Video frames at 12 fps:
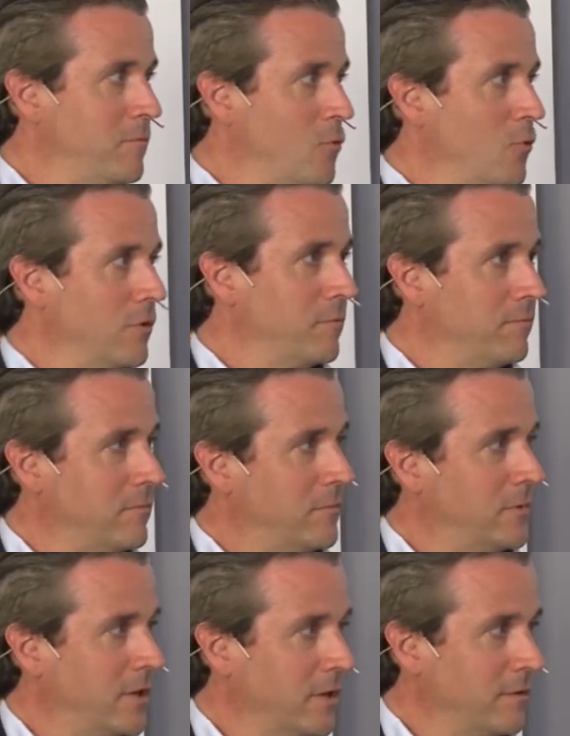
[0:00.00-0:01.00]
more
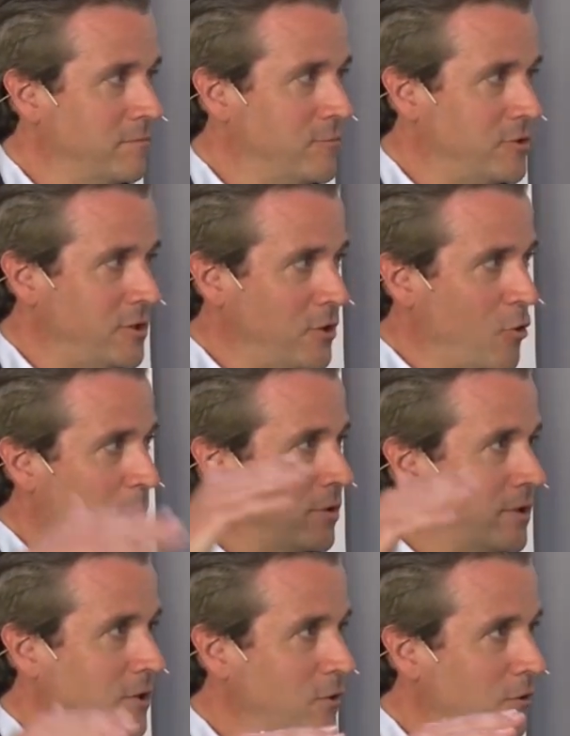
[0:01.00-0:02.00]
like
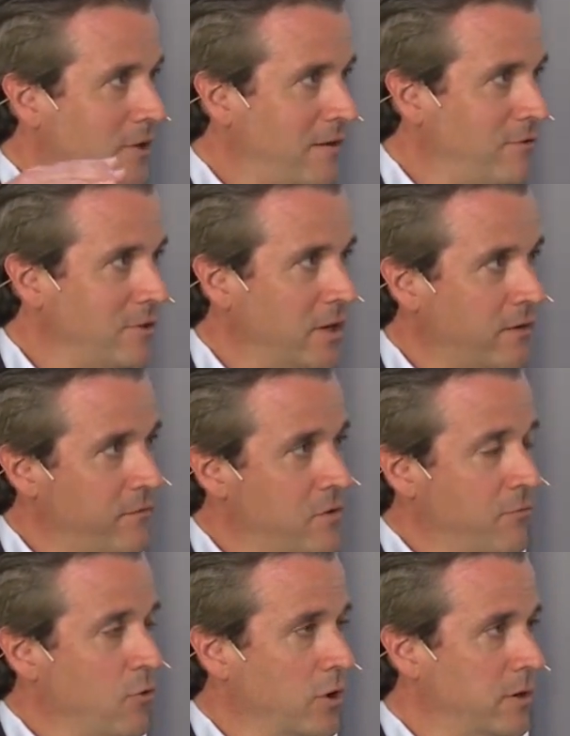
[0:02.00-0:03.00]
geopolitical level, like if,
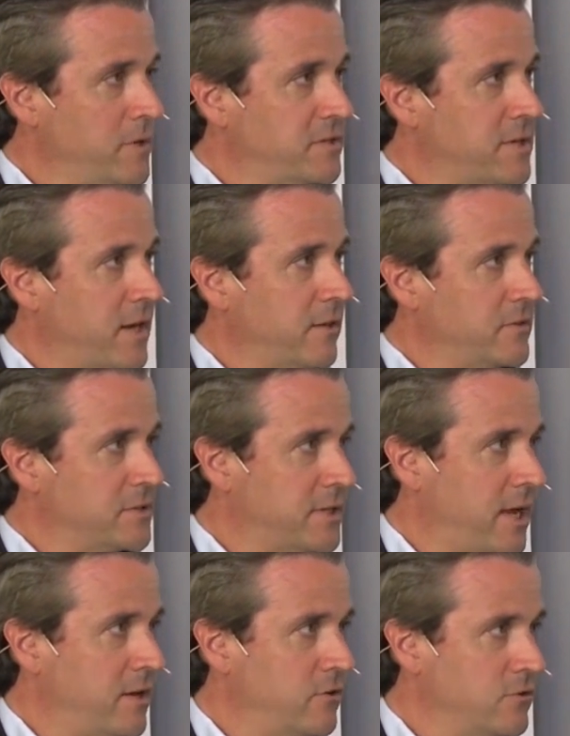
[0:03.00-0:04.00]
if we're going to be setting the
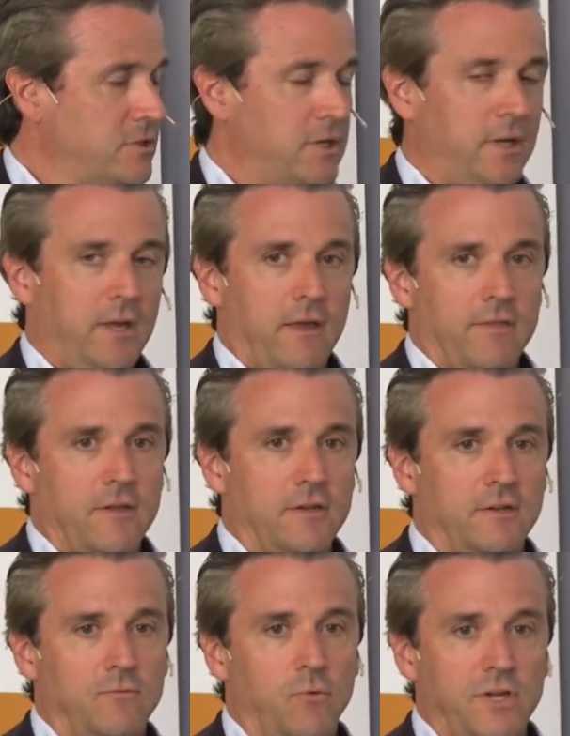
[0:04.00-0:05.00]
standards,
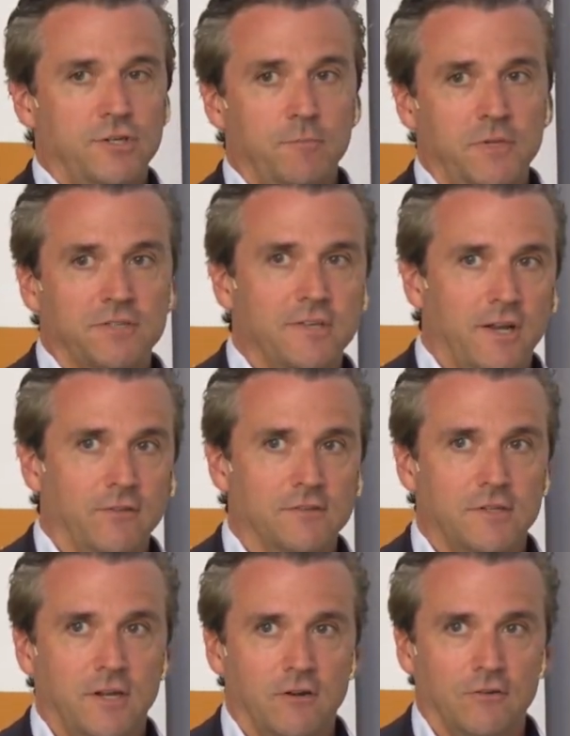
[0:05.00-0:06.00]
then we should be setting the
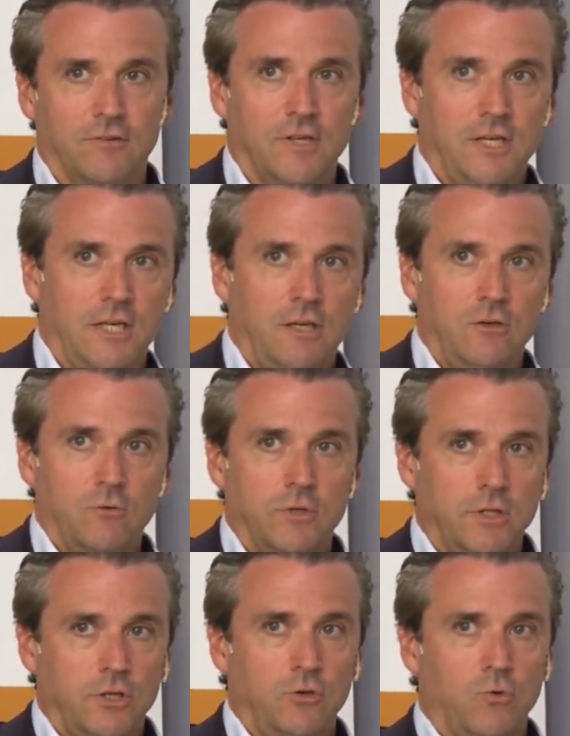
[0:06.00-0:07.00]
standards, the EU and
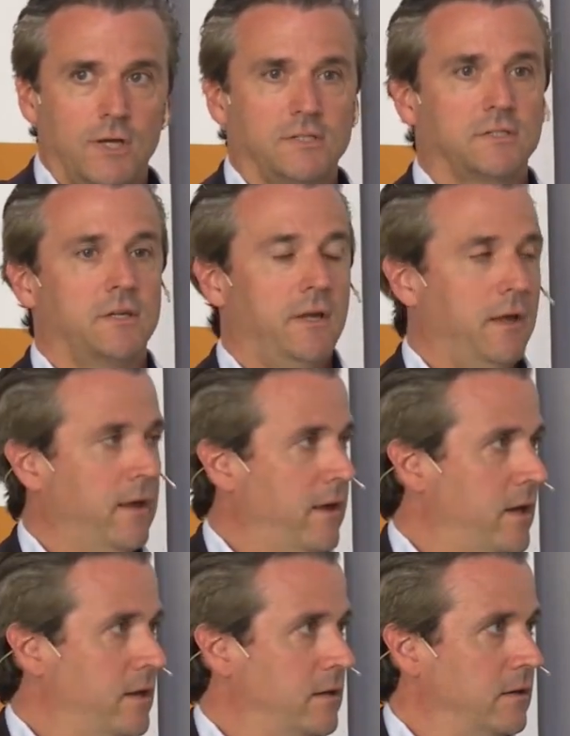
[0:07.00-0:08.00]
the US.
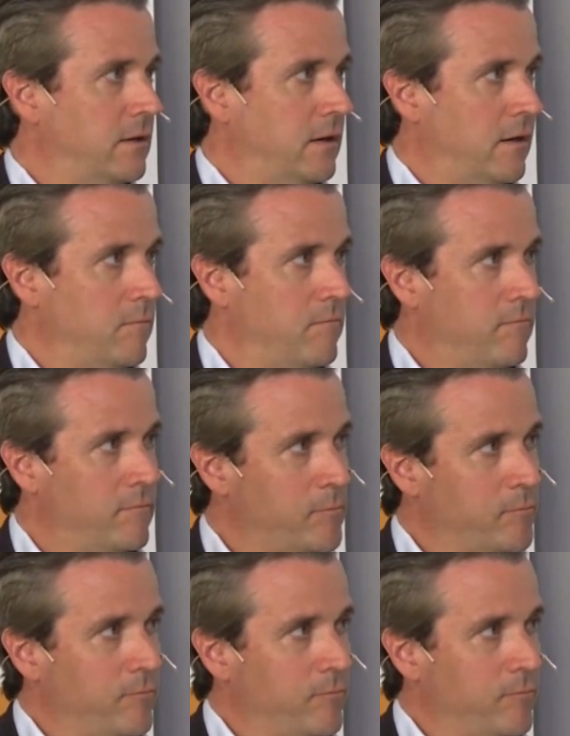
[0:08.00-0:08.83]
And um,